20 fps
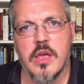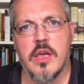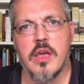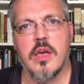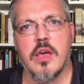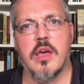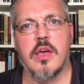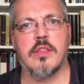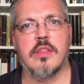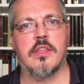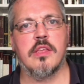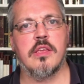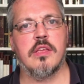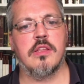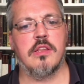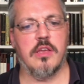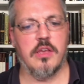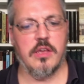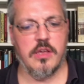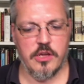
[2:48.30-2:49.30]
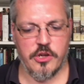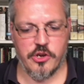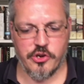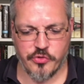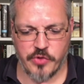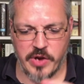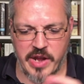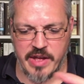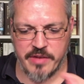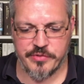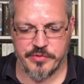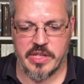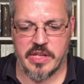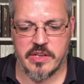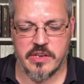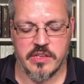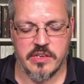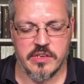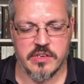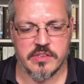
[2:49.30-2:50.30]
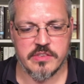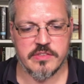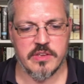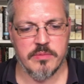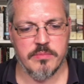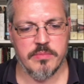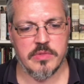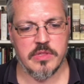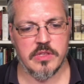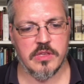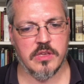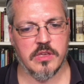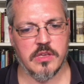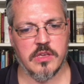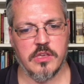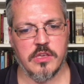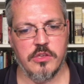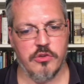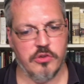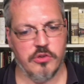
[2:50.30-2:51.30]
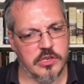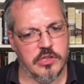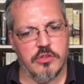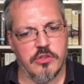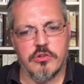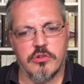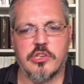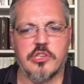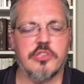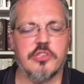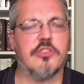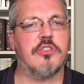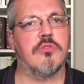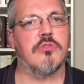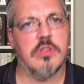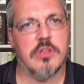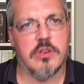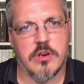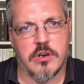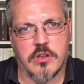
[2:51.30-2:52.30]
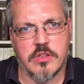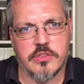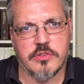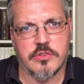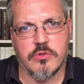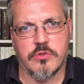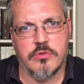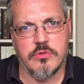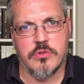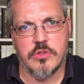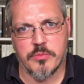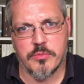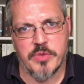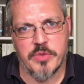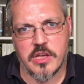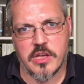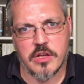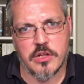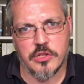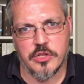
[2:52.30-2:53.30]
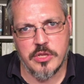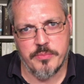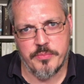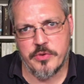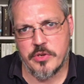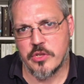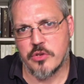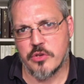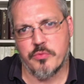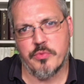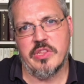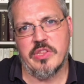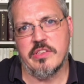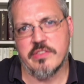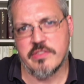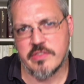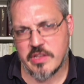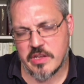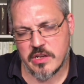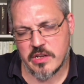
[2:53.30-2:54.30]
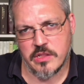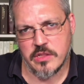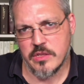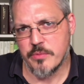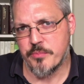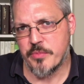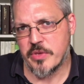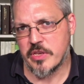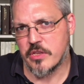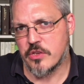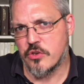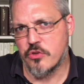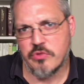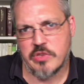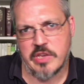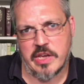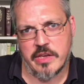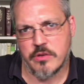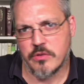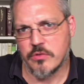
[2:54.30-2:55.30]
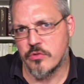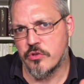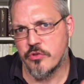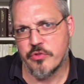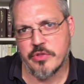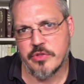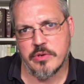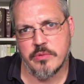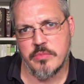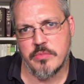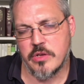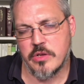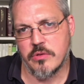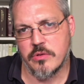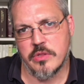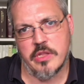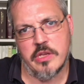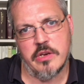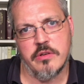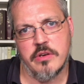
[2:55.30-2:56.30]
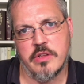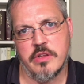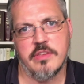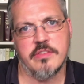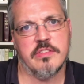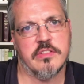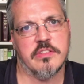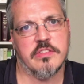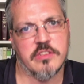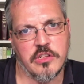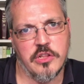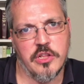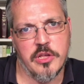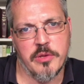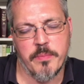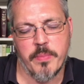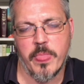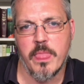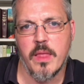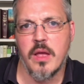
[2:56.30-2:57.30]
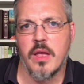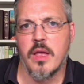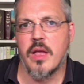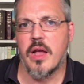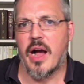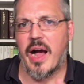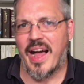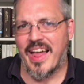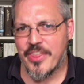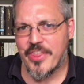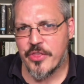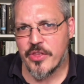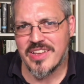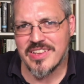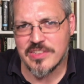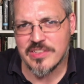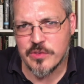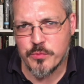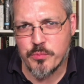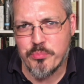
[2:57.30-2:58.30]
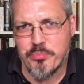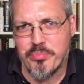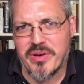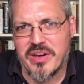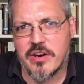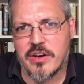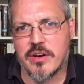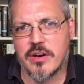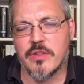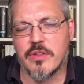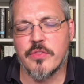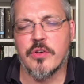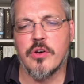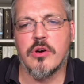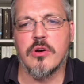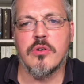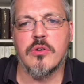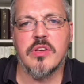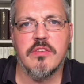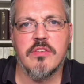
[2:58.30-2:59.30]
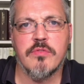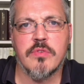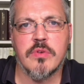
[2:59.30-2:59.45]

and then craft that into something. You could just do that on its own. You can make a clip, and you could release that clip, make a new title, new thumbnail, and there it is. It's a clip. I think it's better, though, even